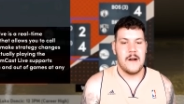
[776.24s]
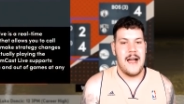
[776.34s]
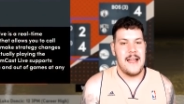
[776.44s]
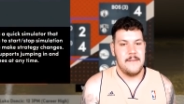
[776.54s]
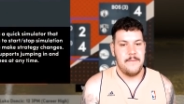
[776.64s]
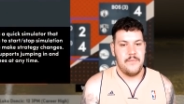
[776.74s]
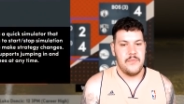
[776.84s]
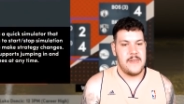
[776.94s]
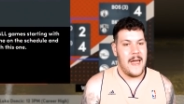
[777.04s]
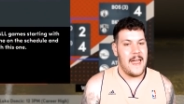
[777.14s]
All right,
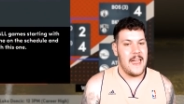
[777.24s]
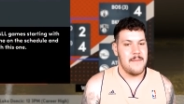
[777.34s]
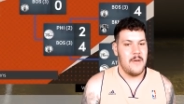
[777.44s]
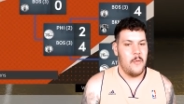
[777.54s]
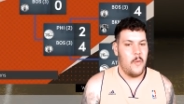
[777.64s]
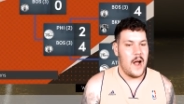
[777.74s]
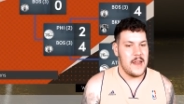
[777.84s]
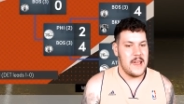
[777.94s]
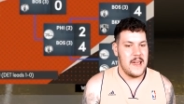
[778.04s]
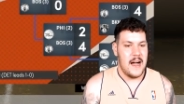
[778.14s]
game
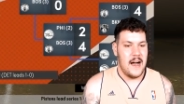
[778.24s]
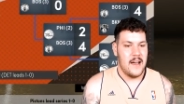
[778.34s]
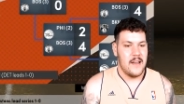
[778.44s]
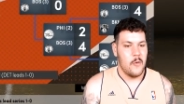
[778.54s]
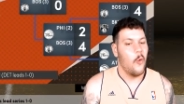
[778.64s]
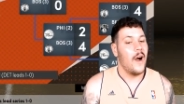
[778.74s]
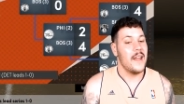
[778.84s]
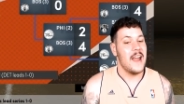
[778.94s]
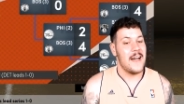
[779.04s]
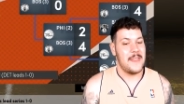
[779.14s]
1 here.
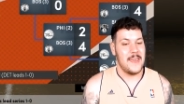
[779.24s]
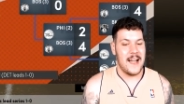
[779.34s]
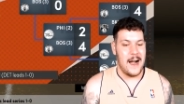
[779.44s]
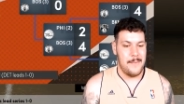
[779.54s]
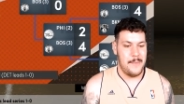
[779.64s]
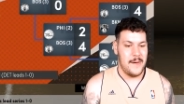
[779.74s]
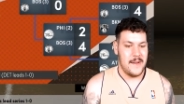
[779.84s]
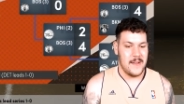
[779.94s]
1-0 up.